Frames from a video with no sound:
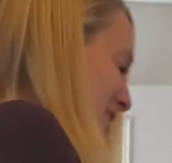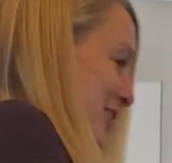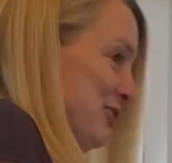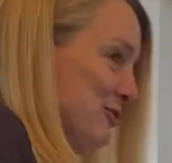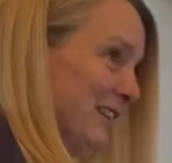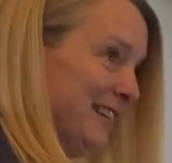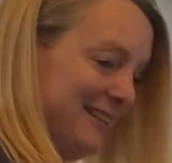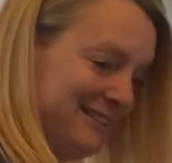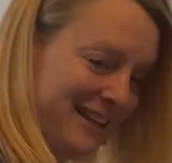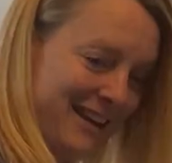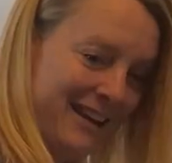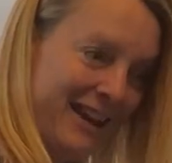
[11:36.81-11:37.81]
a drink he's
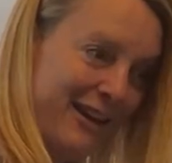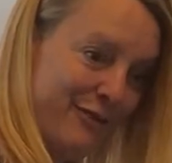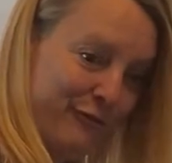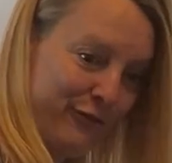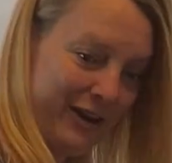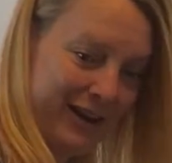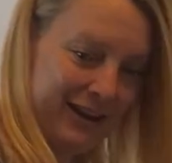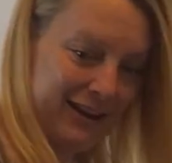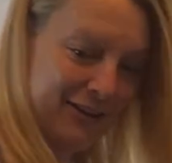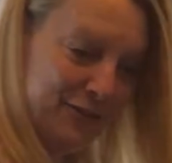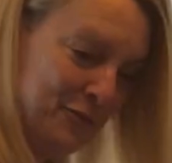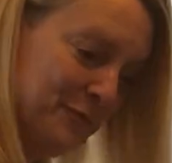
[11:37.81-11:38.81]
got to have right
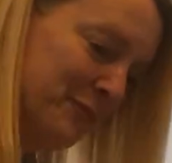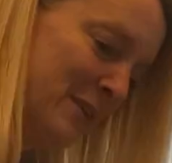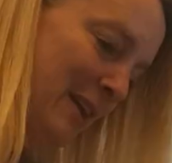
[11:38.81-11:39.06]
now.